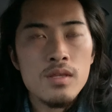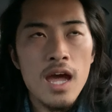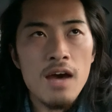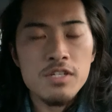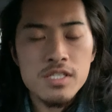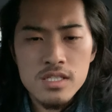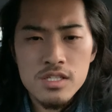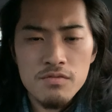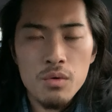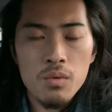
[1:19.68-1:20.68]
have a sense
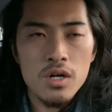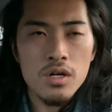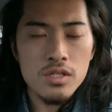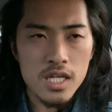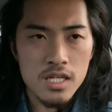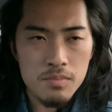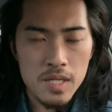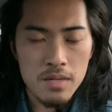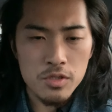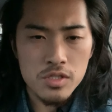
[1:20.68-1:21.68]
of the world and
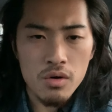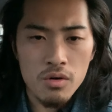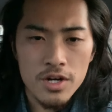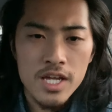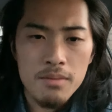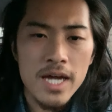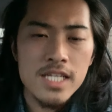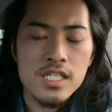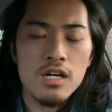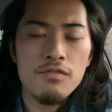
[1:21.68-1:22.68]
be able to orient
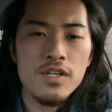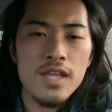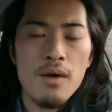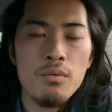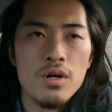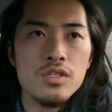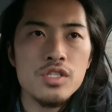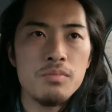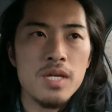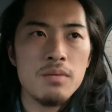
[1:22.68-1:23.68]
myself in that world
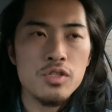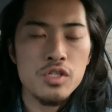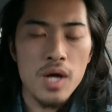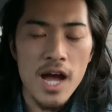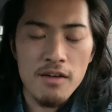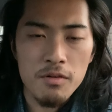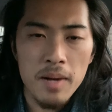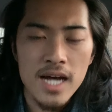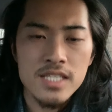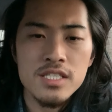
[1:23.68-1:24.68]
to be able to have a
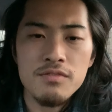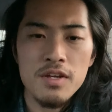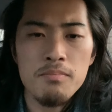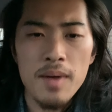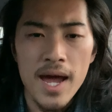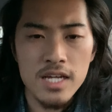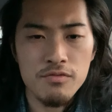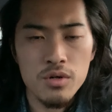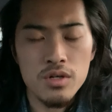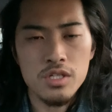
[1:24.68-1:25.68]
positive impact
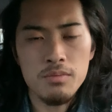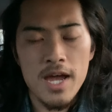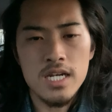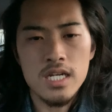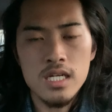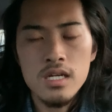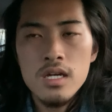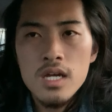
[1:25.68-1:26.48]
for humanity.